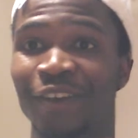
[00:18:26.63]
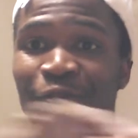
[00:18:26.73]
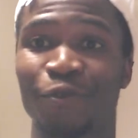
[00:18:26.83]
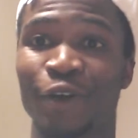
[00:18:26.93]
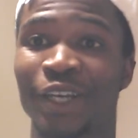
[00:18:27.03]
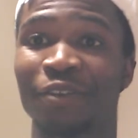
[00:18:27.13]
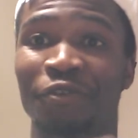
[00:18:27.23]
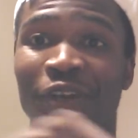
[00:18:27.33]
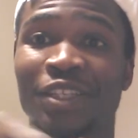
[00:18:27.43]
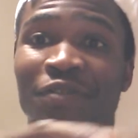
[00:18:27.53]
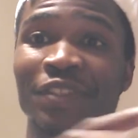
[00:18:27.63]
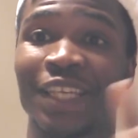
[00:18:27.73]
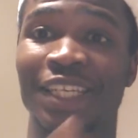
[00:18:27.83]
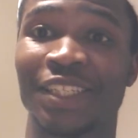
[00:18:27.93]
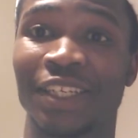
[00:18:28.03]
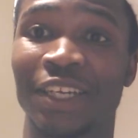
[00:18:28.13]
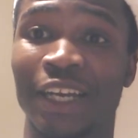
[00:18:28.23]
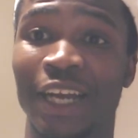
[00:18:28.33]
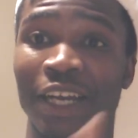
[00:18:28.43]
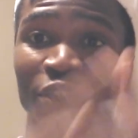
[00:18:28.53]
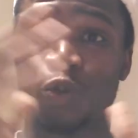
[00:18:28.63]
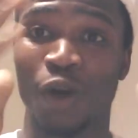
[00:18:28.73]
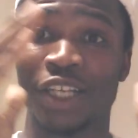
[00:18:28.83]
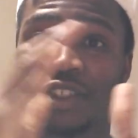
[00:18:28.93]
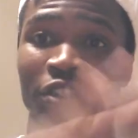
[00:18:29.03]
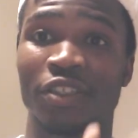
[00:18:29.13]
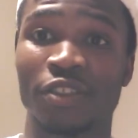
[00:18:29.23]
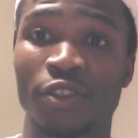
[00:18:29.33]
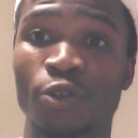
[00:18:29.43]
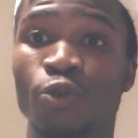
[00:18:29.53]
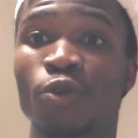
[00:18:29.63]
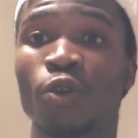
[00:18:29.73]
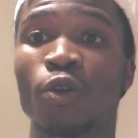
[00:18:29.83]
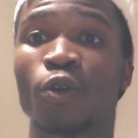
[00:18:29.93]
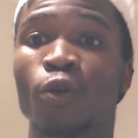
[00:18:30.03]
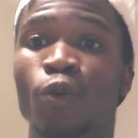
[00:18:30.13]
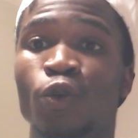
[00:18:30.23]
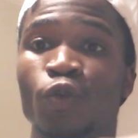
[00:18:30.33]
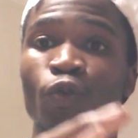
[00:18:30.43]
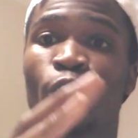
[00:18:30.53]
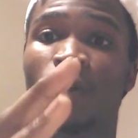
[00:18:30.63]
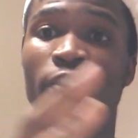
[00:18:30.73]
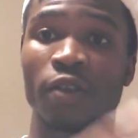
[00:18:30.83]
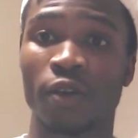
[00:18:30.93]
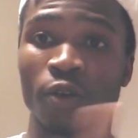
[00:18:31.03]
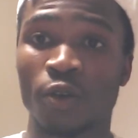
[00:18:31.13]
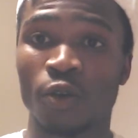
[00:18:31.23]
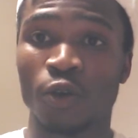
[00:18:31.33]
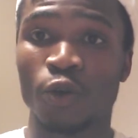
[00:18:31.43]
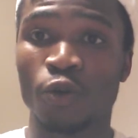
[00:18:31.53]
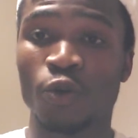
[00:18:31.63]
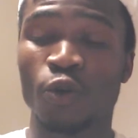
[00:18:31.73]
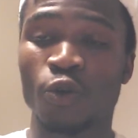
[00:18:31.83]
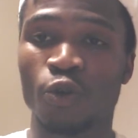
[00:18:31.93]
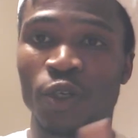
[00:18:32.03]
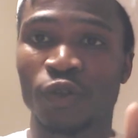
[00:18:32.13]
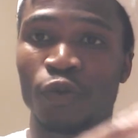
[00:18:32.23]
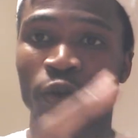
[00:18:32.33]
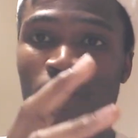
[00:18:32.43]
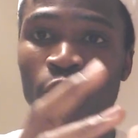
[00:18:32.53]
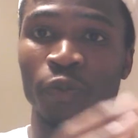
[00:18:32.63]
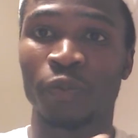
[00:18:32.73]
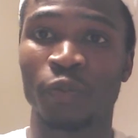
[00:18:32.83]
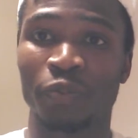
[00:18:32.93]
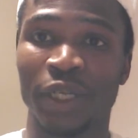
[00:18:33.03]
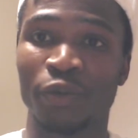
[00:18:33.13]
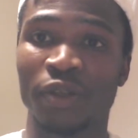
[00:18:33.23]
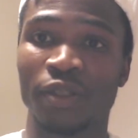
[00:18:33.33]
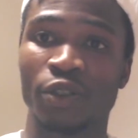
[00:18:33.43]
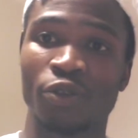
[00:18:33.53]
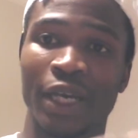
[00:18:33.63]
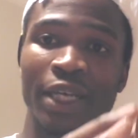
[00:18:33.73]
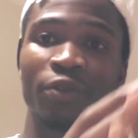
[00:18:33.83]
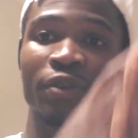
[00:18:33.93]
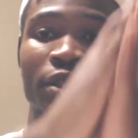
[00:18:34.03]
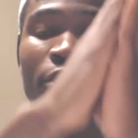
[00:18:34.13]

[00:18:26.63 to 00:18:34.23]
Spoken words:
We're in the phase of testing. God is watching us to see who is worth uniting with